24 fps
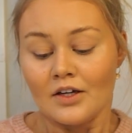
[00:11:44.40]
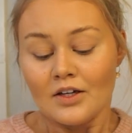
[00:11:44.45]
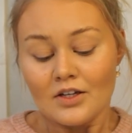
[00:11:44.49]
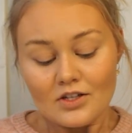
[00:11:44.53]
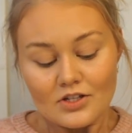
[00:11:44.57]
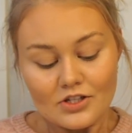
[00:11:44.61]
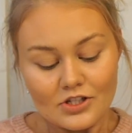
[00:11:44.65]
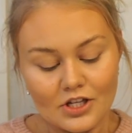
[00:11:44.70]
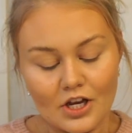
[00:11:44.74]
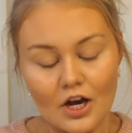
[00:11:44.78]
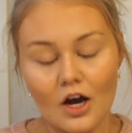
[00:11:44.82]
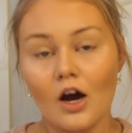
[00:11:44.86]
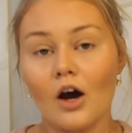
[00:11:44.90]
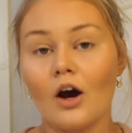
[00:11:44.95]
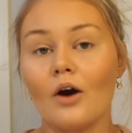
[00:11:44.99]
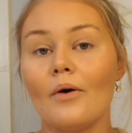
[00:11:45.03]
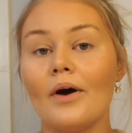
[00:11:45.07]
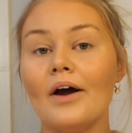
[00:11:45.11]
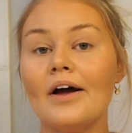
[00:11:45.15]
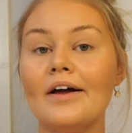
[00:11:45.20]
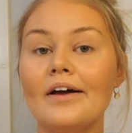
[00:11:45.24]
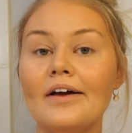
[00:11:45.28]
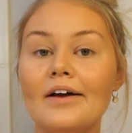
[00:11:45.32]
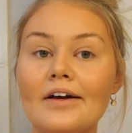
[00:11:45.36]
So
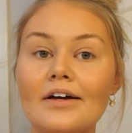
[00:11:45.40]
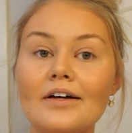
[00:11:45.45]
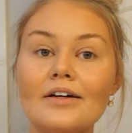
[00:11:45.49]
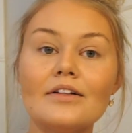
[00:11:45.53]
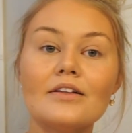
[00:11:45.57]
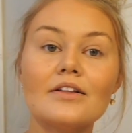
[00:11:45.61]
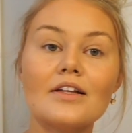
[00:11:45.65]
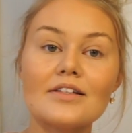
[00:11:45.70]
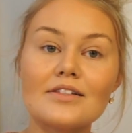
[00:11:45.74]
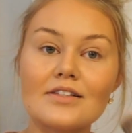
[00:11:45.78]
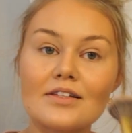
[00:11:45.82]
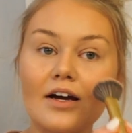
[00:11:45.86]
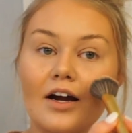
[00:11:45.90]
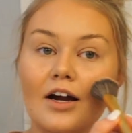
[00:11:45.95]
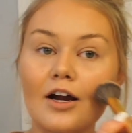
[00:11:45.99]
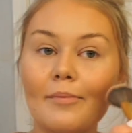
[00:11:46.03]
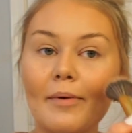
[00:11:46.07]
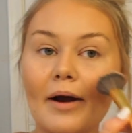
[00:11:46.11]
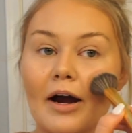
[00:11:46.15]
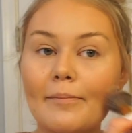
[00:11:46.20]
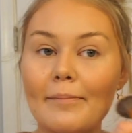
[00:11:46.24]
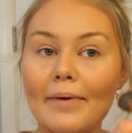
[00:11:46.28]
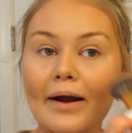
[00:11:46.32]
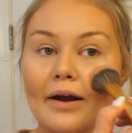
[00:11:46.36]
let's talk
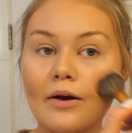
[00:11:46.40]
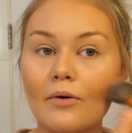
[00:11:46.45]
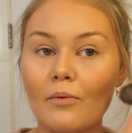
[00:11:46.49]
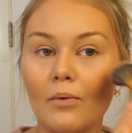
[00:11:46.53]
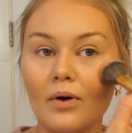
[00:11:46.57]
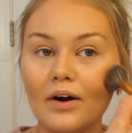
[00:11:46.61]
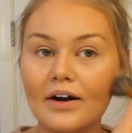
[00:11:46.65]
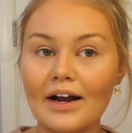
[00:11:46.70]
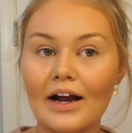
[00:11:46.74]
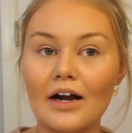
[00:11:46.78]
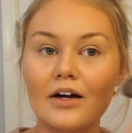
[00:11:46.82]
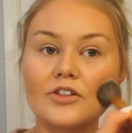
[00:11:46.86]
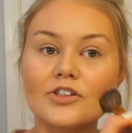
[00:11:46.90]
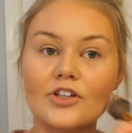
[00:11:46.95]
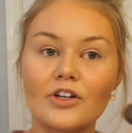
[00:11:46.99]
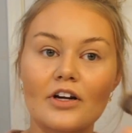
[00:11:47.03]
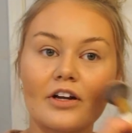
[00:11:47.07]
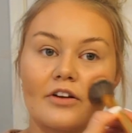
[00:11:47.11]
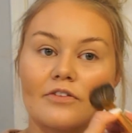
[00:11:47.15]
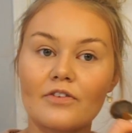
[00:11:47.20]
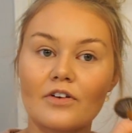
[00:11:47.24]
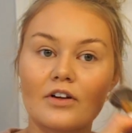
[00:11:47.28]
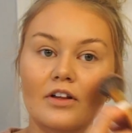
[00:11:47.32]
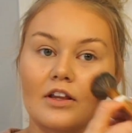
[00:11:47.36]
about my workout
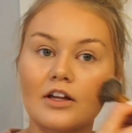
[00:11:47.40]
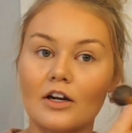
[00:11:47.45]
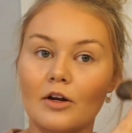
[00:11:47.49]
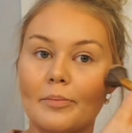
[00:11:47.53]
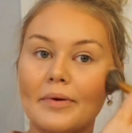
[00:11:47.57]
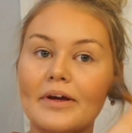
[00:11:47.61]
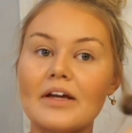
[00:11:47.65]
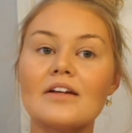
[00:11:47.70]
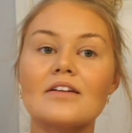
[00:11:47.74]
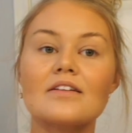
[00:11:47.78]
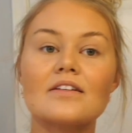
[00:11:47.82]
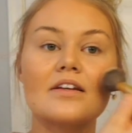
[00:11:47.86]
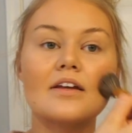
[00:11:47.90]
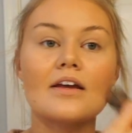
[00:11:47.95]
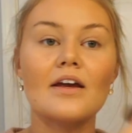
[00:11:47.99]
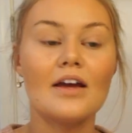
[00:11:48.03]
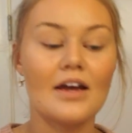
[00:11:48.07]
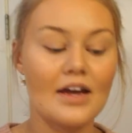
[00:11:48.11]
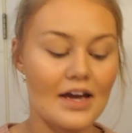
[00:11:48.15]
journey for a little bit.